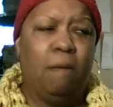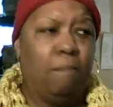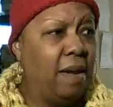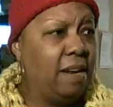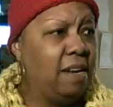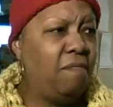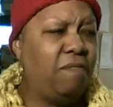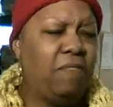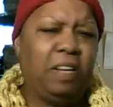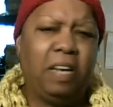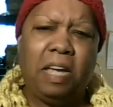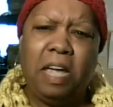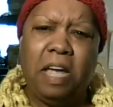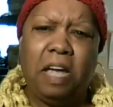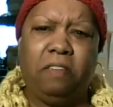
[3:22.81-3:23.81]
Might not feel
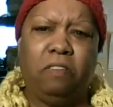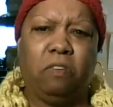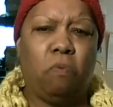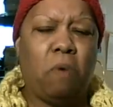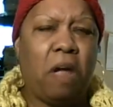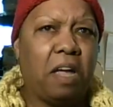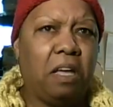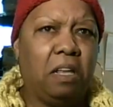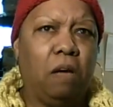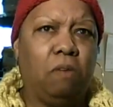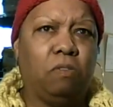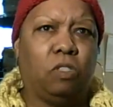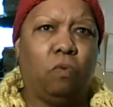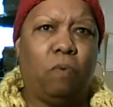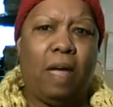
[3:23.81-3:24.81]
like they got the right
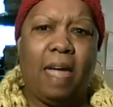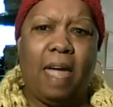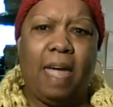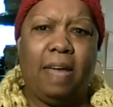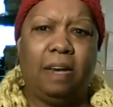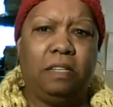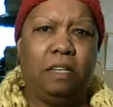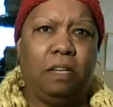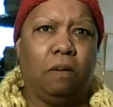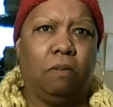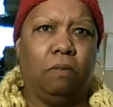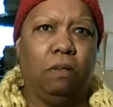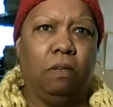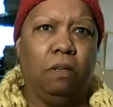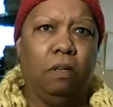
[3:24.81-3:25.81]
clothes, the right attitude.